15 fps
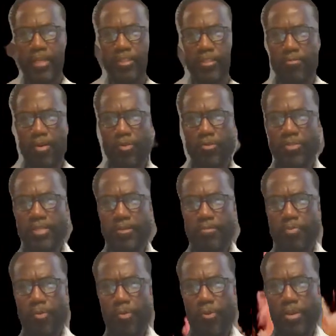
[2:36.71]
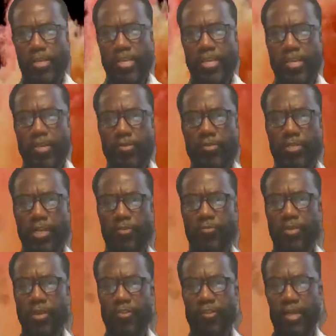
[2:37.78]
the most important use of
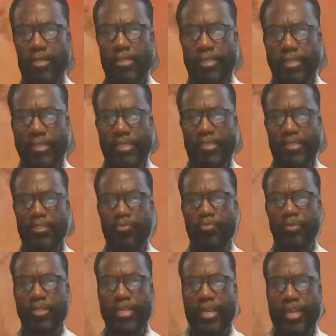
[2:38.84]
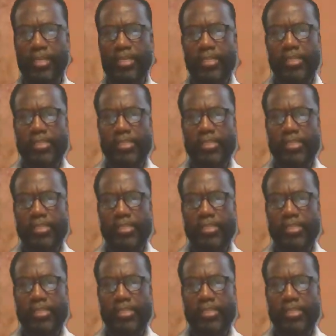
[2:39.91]
regression is to predict